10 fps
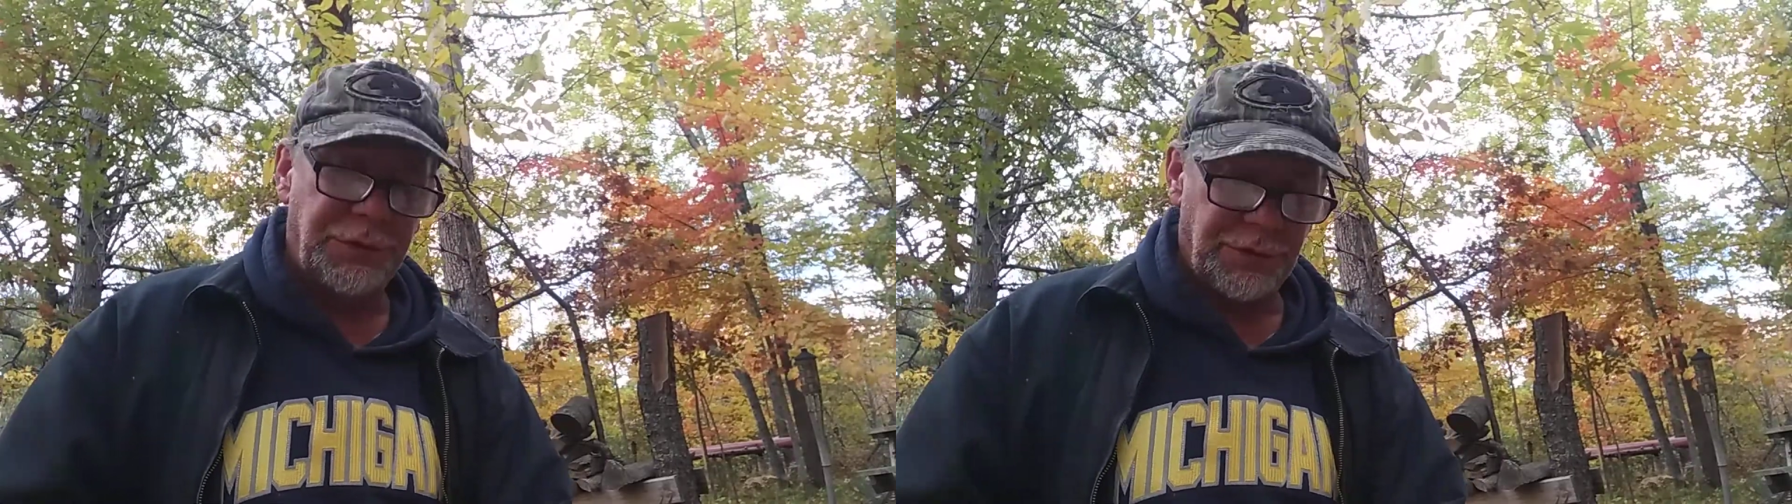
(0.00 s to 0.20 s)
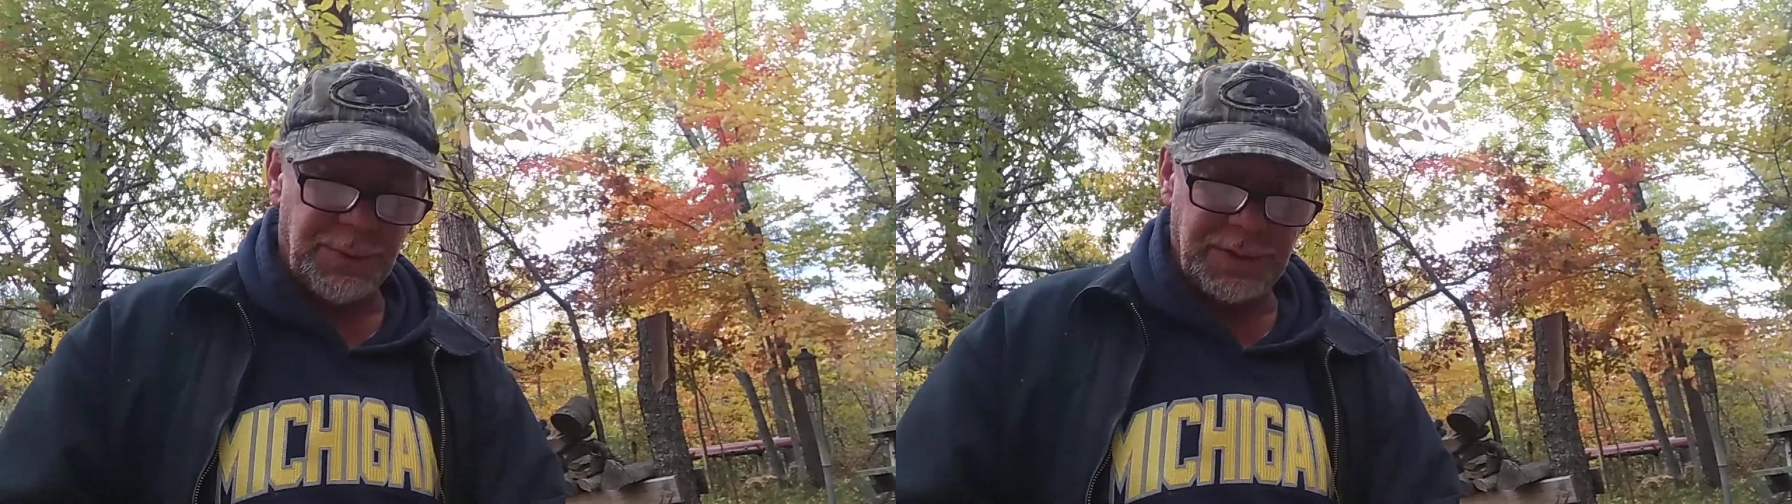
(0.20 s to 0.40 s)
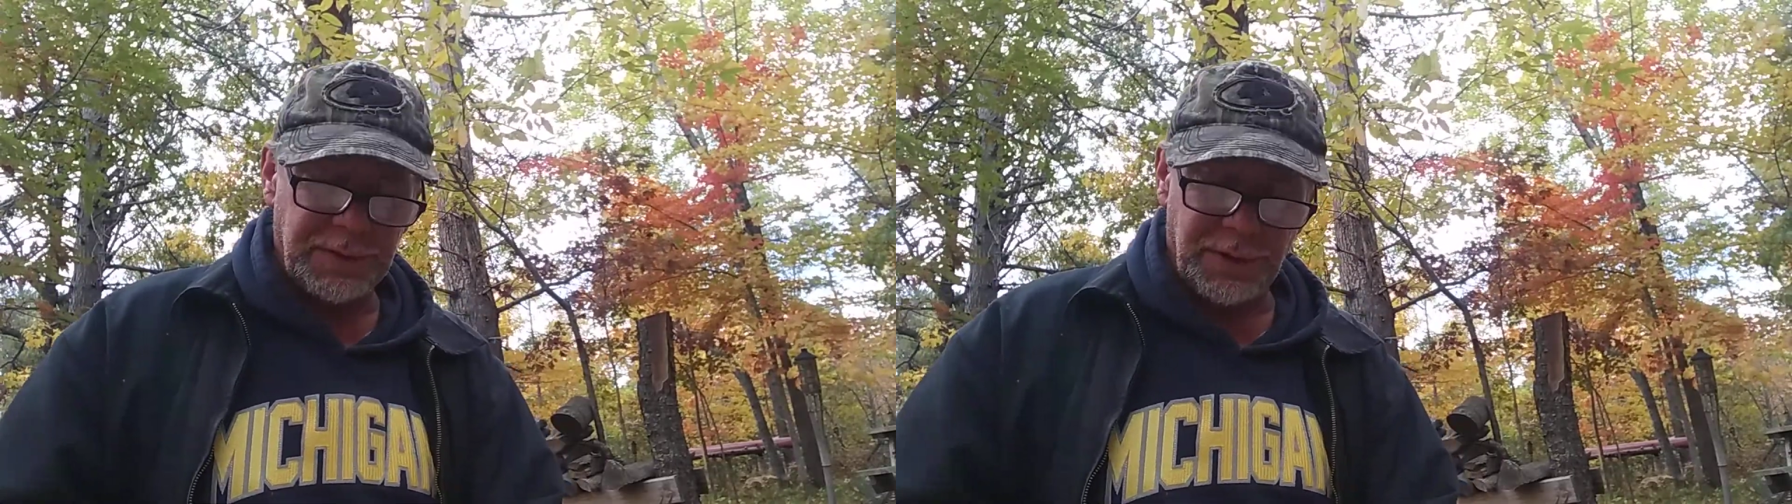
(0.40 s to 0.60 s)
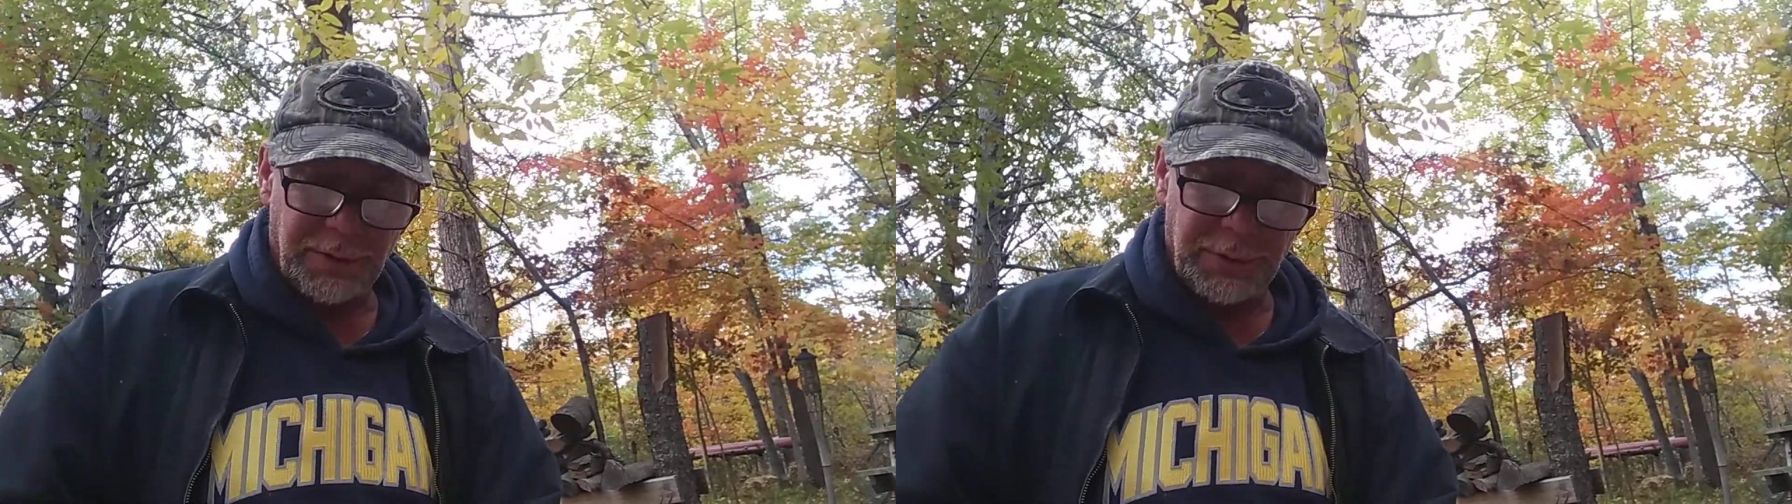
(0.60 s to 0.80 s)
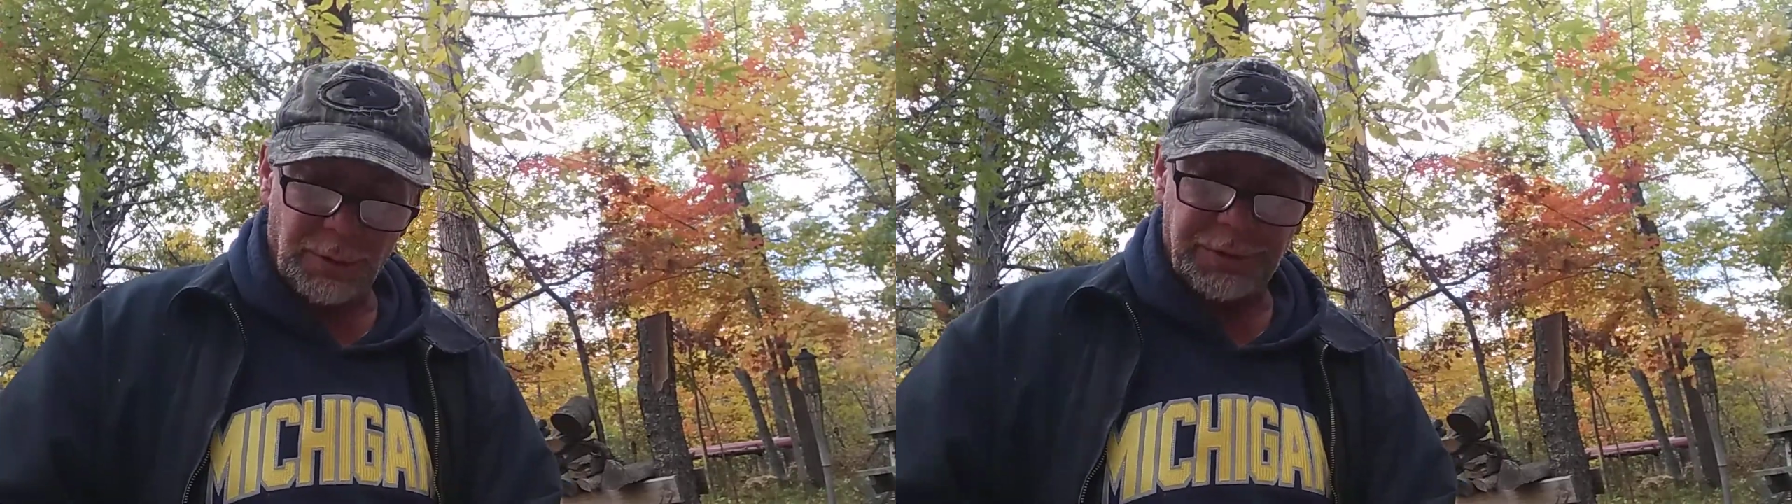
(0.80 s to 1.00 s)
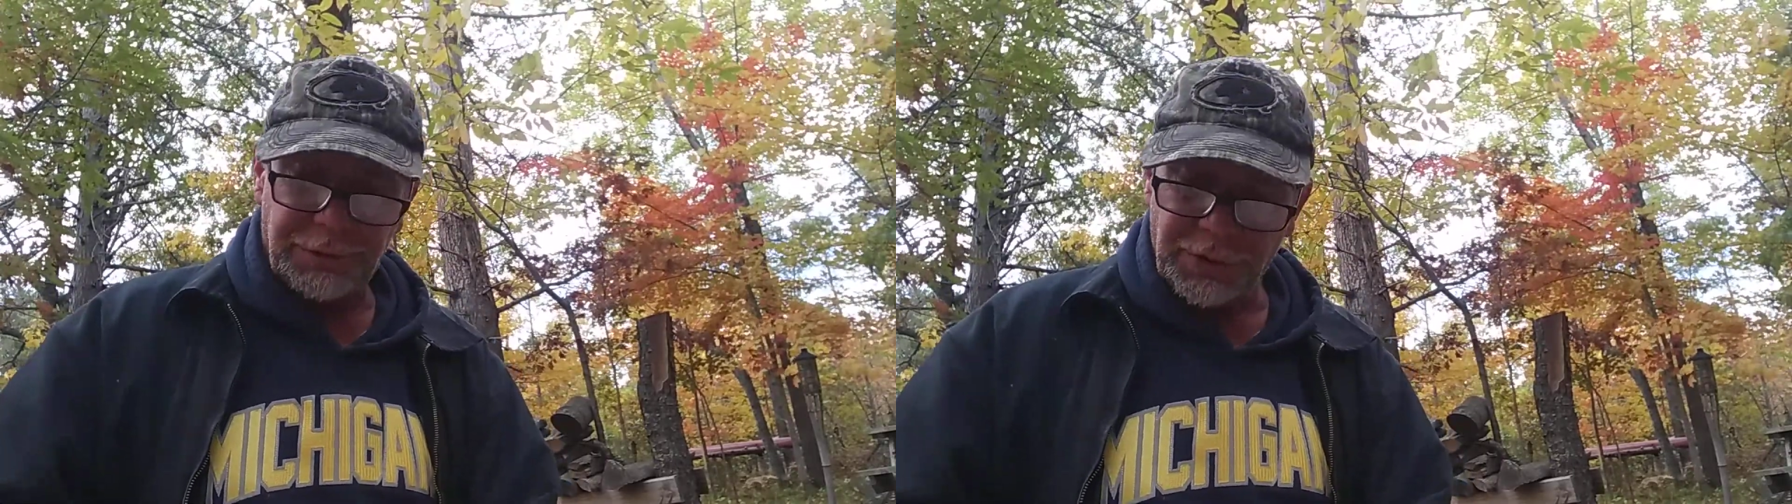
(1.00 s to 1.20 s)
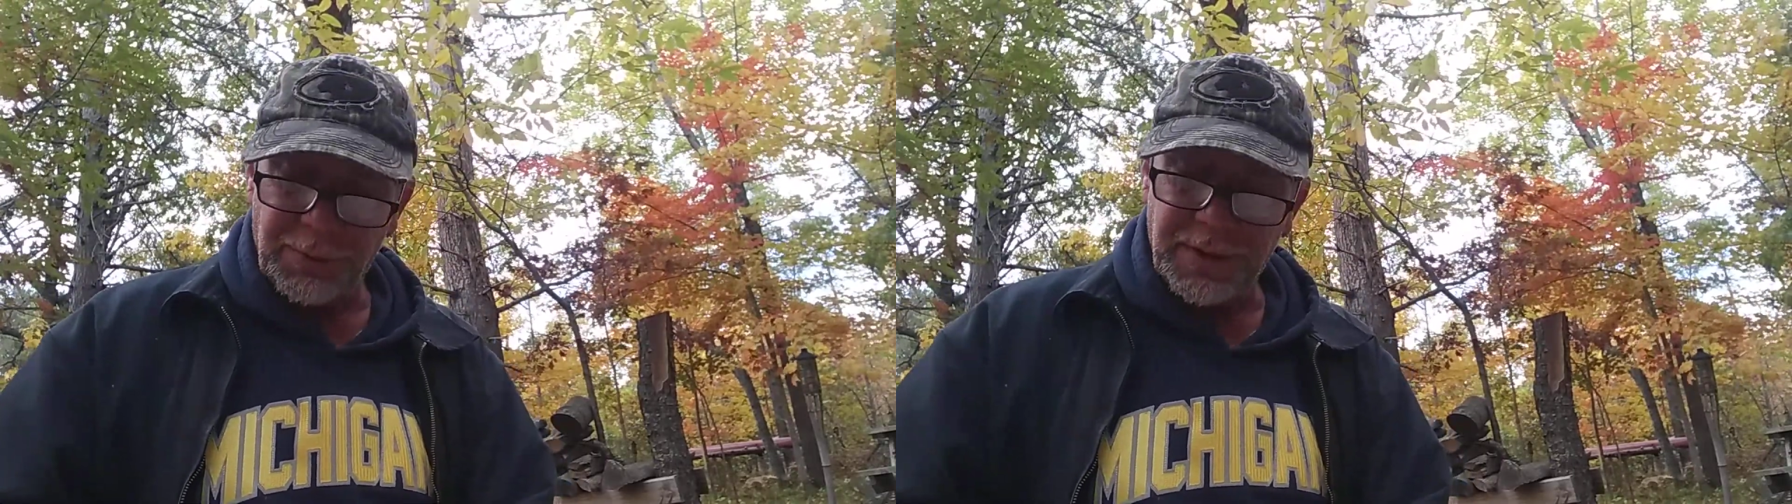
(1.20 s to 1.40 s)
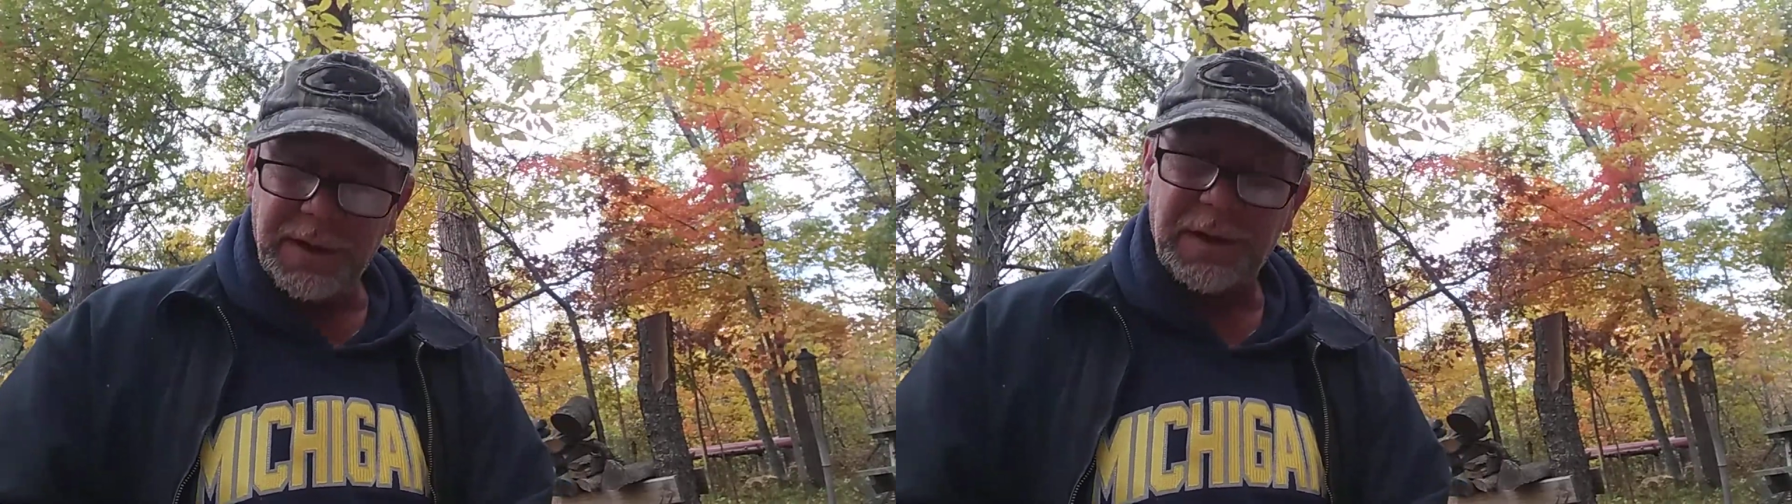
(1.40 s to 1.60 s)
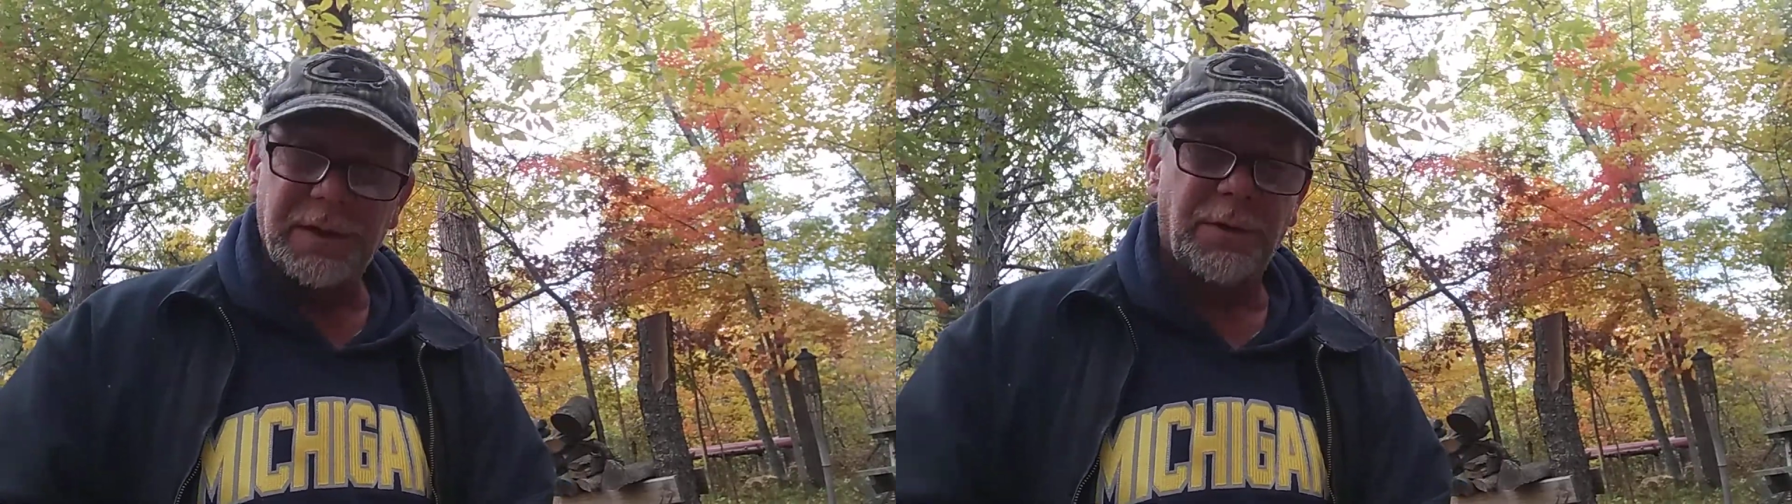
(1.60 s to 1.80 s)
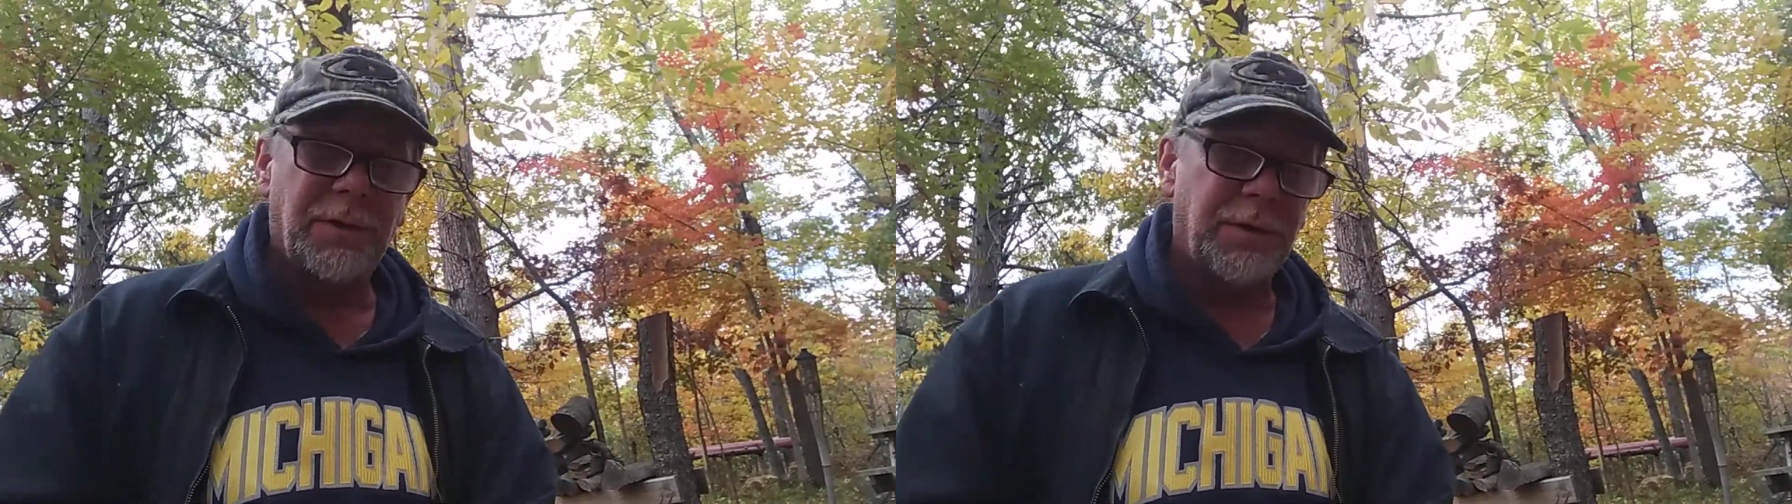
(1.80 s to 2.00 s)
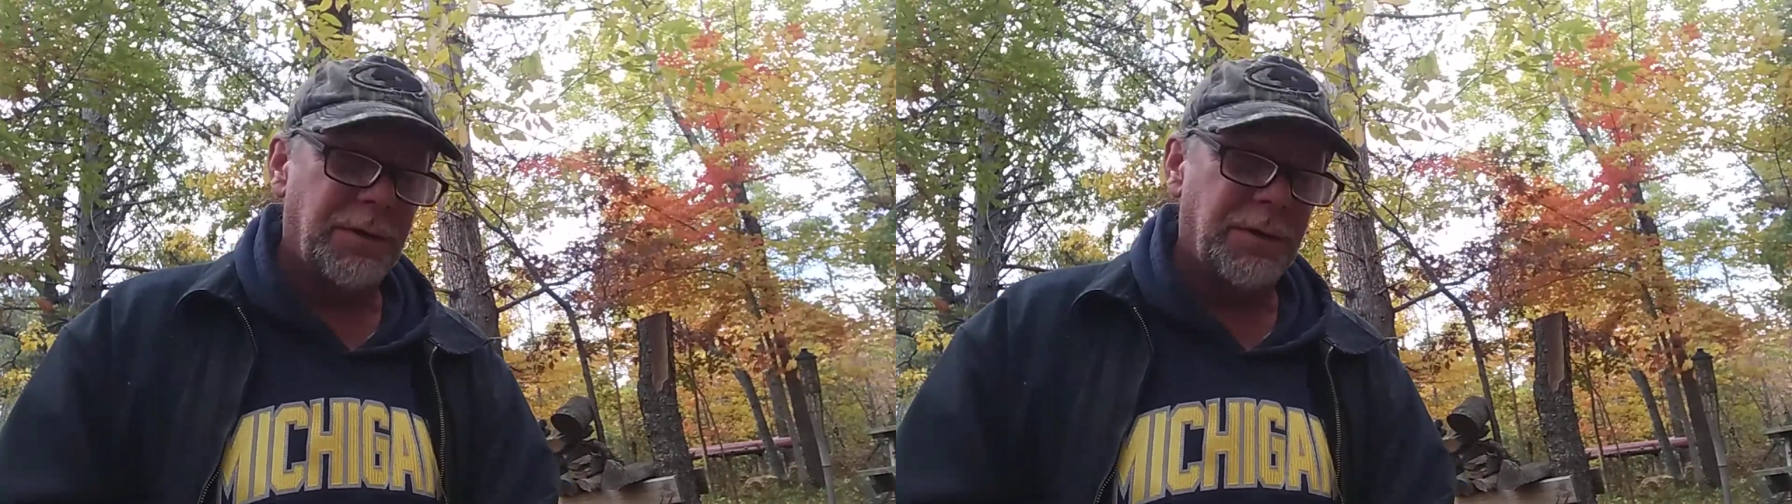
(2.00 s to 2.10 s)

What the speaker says: Germany or